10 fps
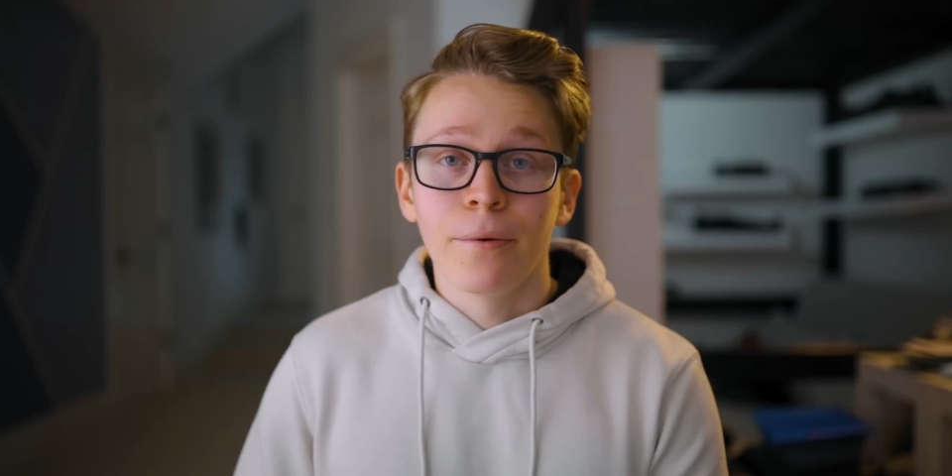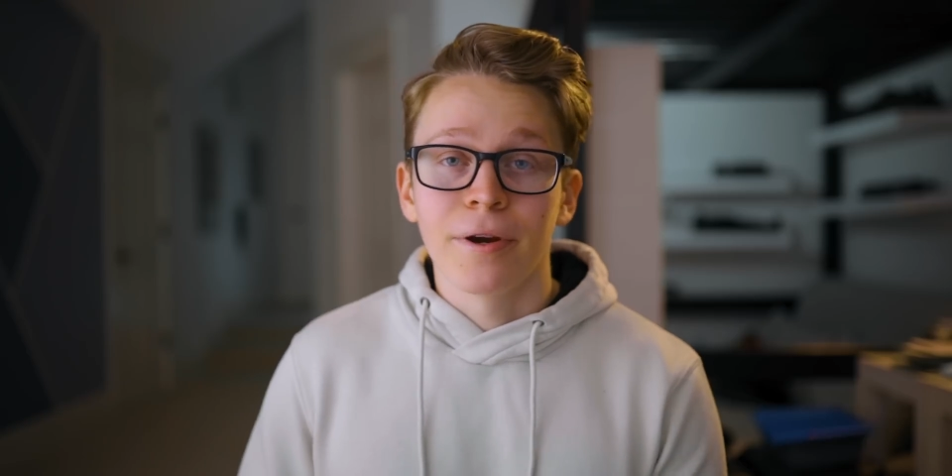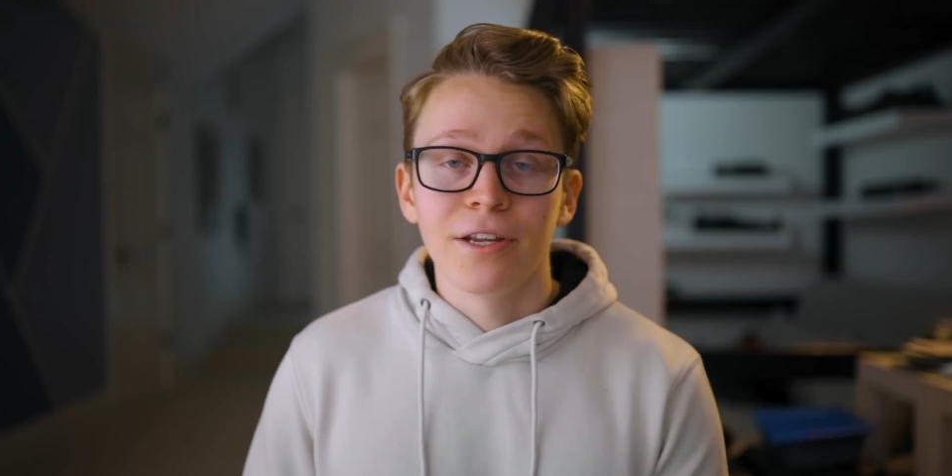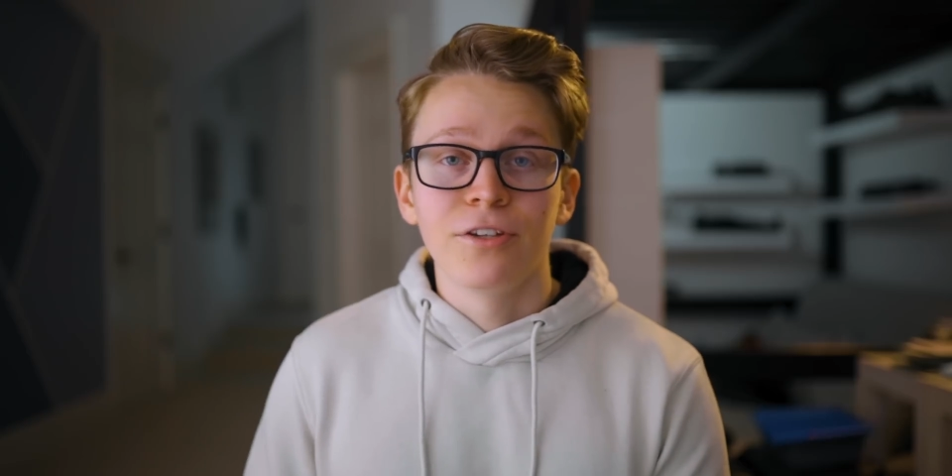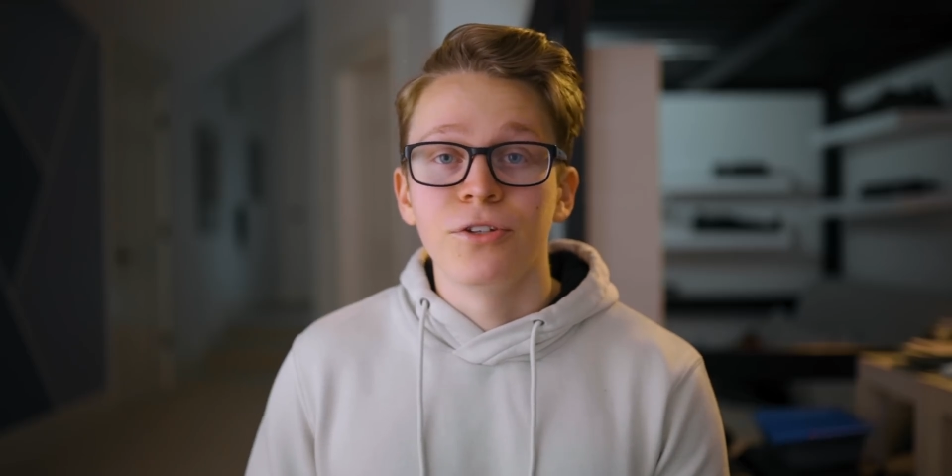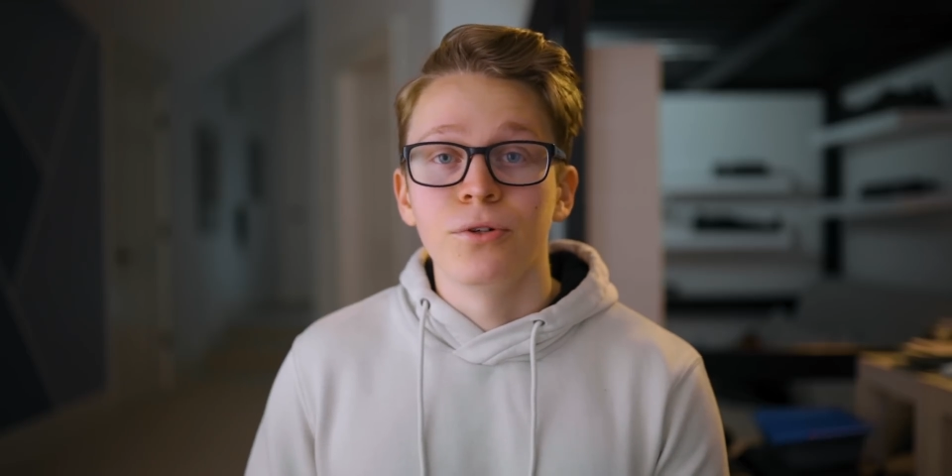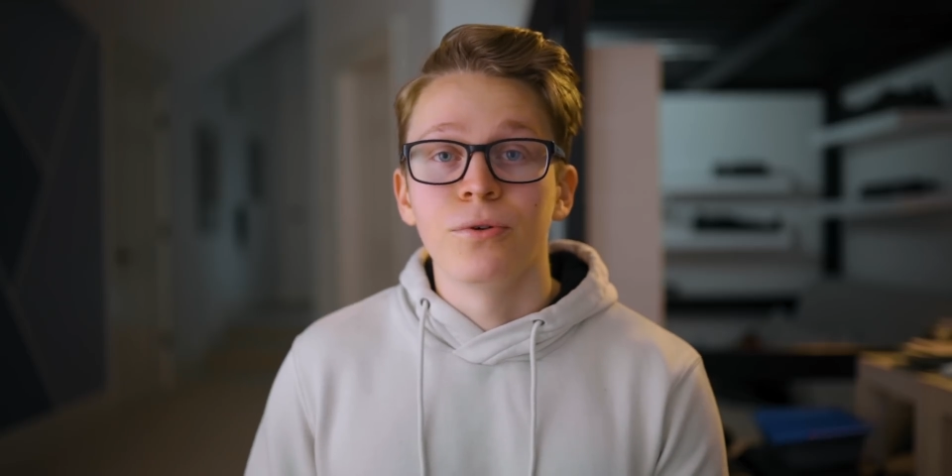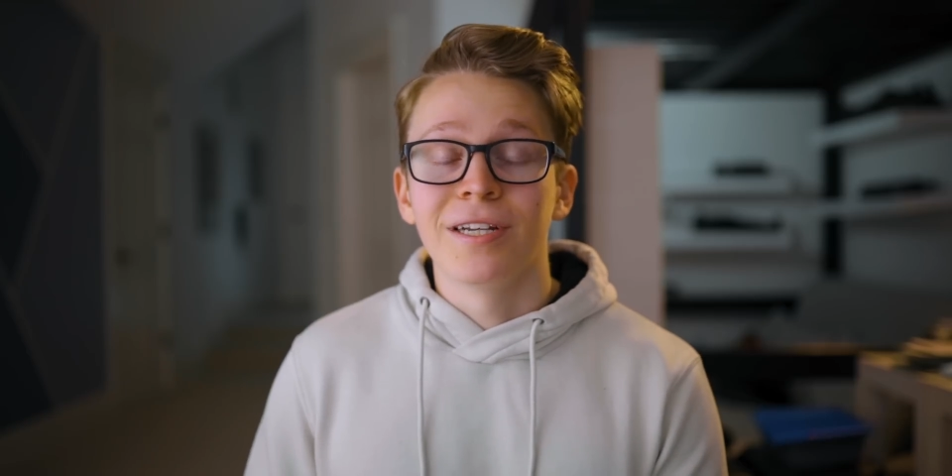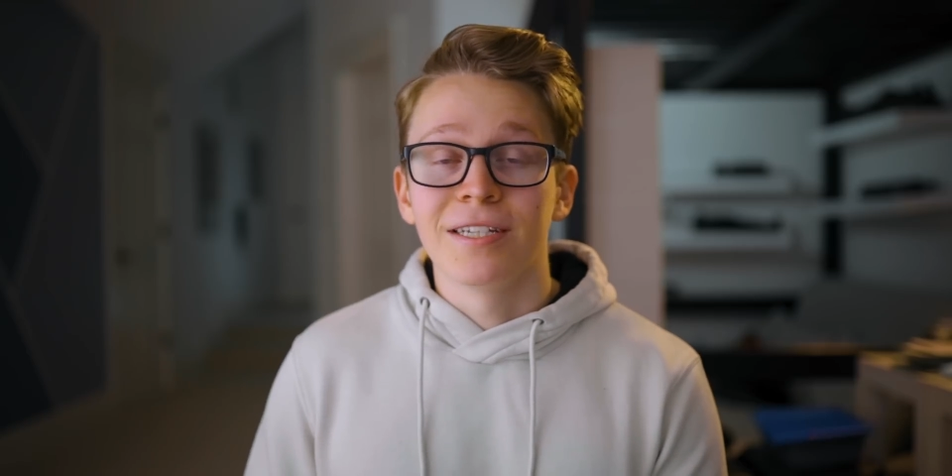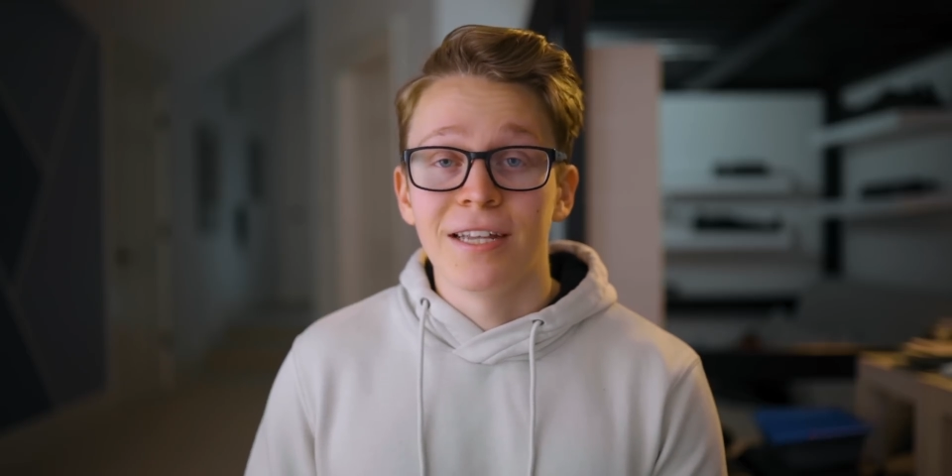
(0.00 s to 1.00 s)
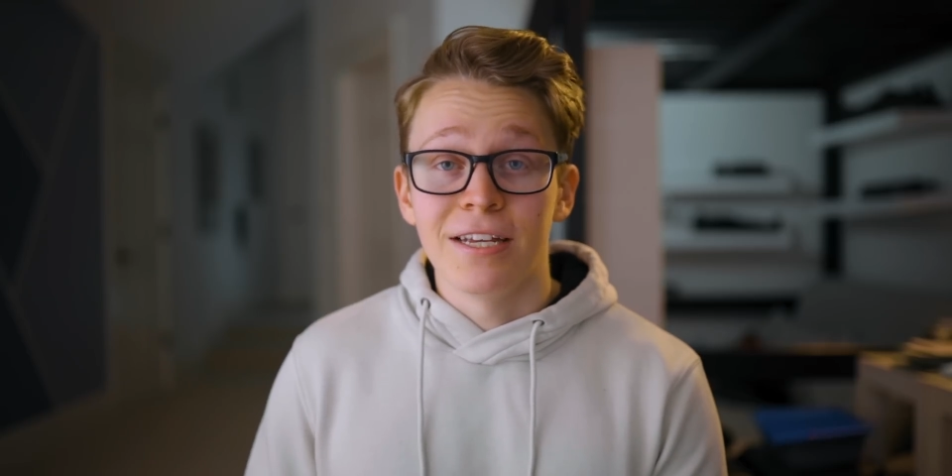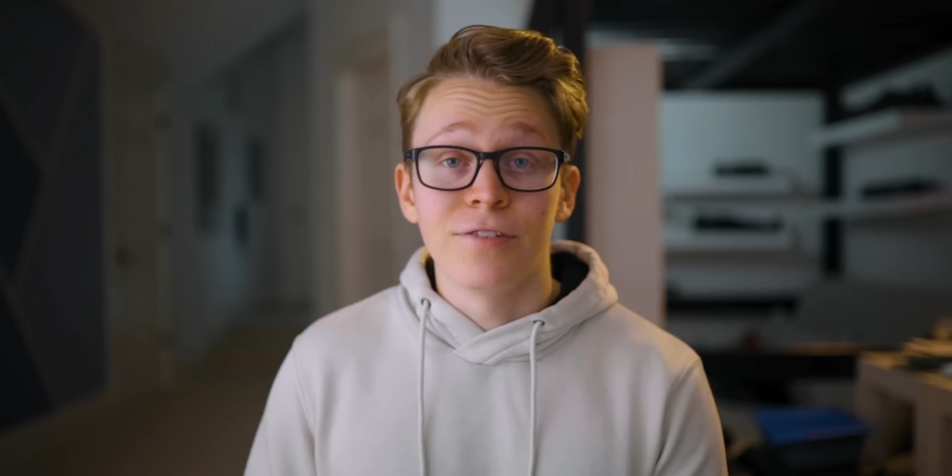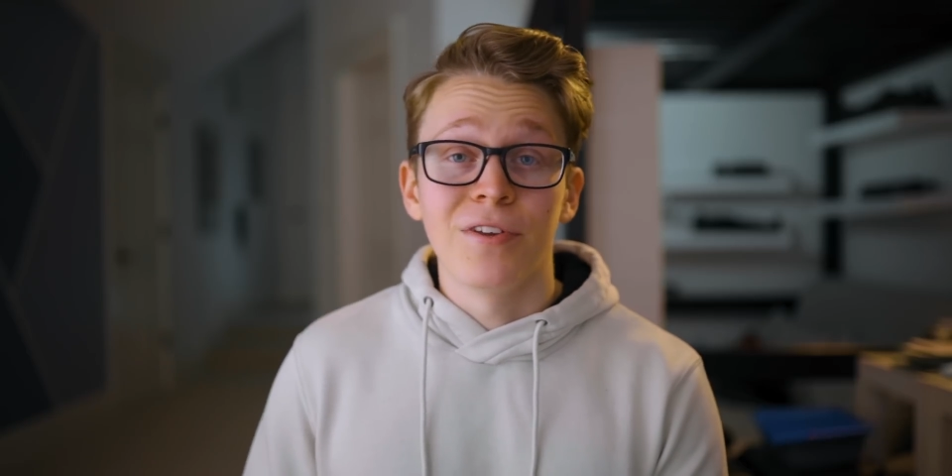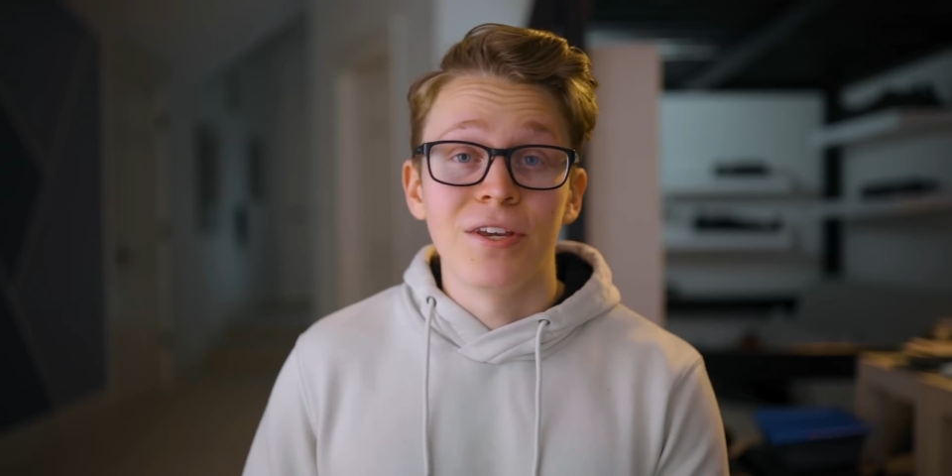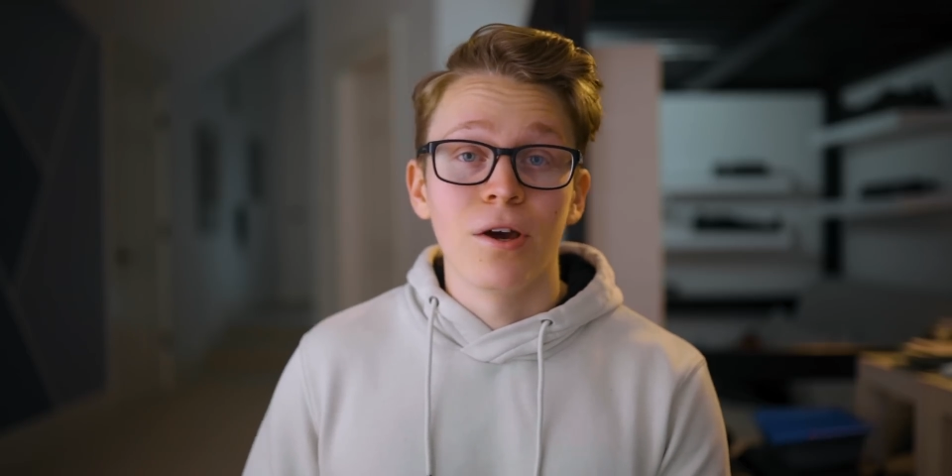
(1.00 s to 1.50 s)
what we're gonna do in
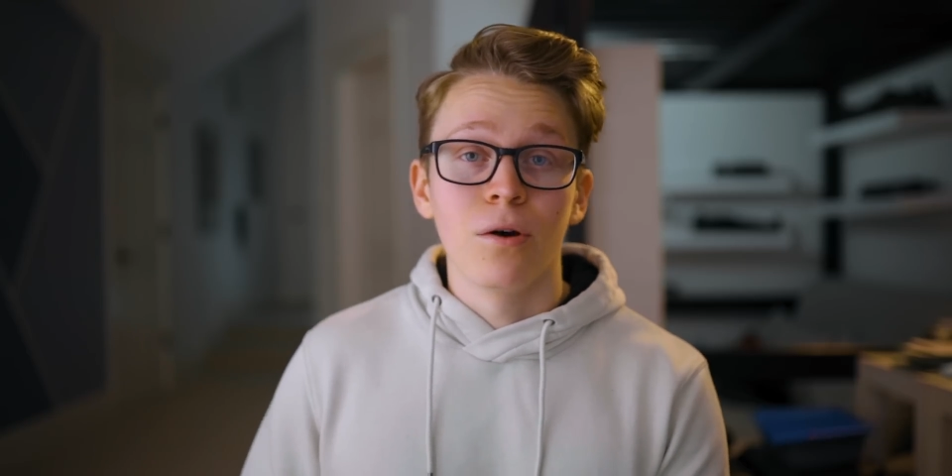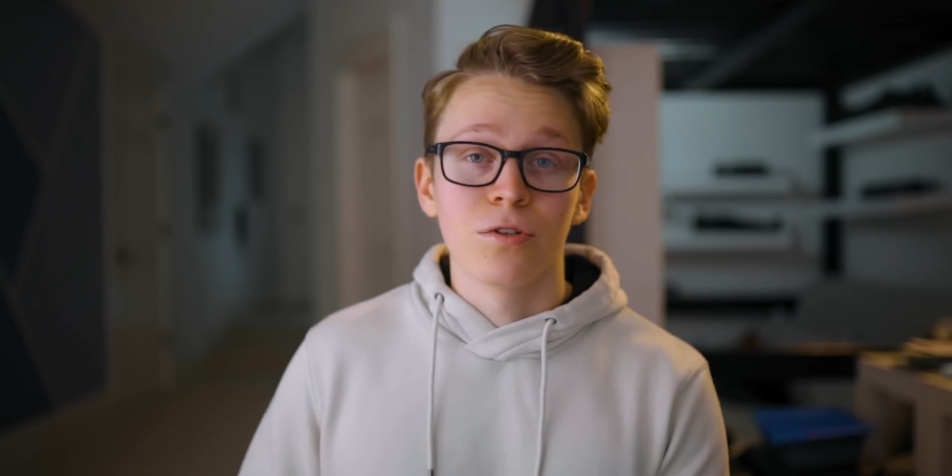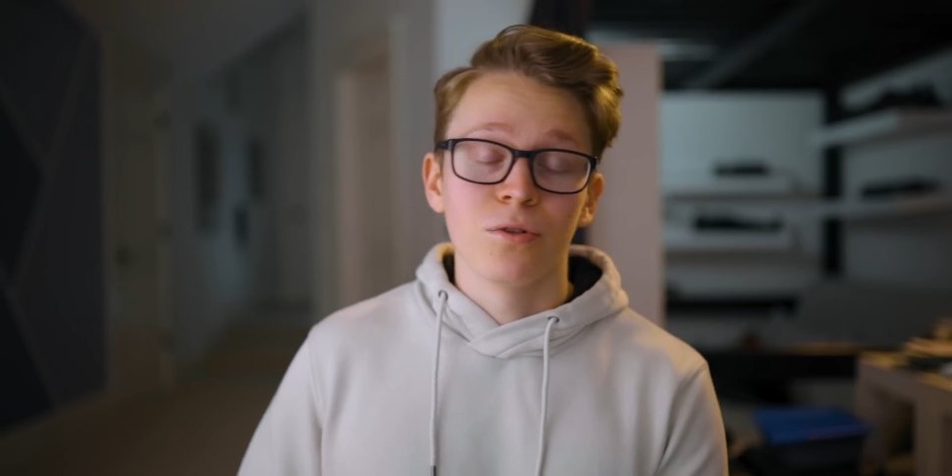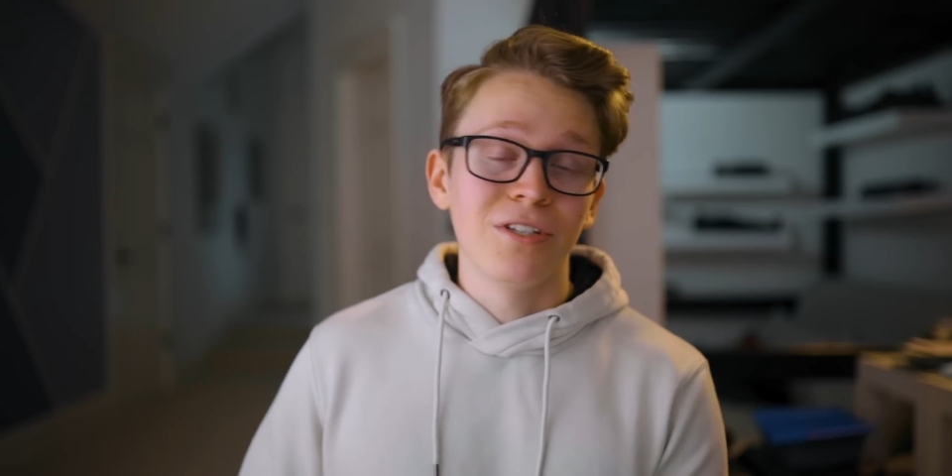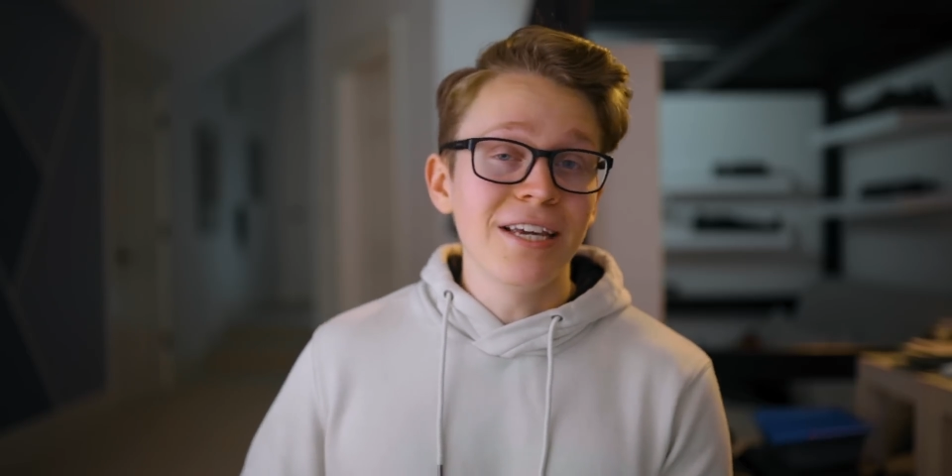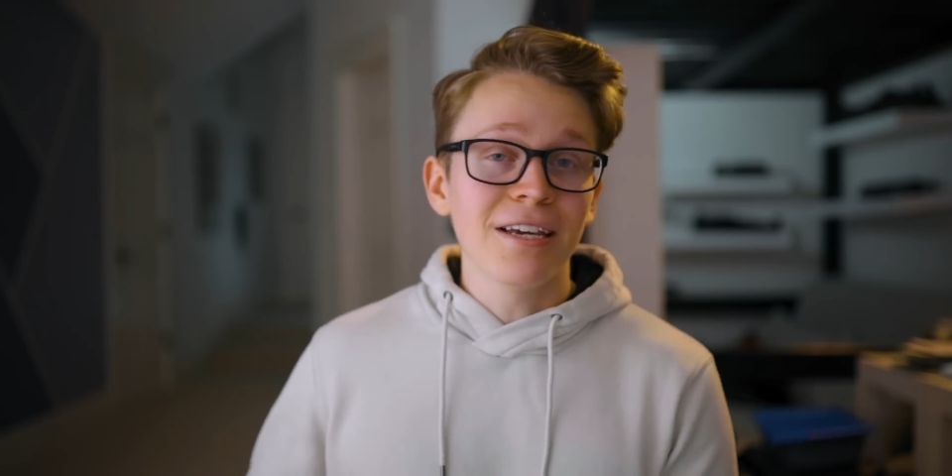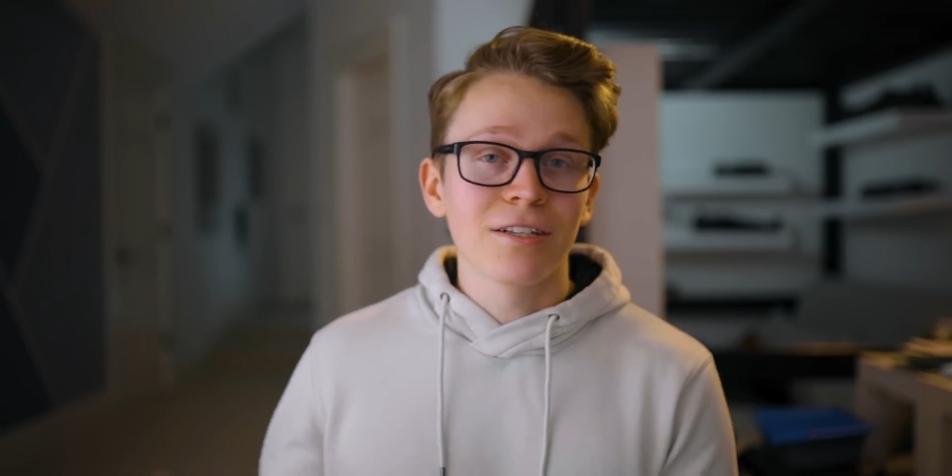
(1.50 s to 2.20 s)
today's video. So seeing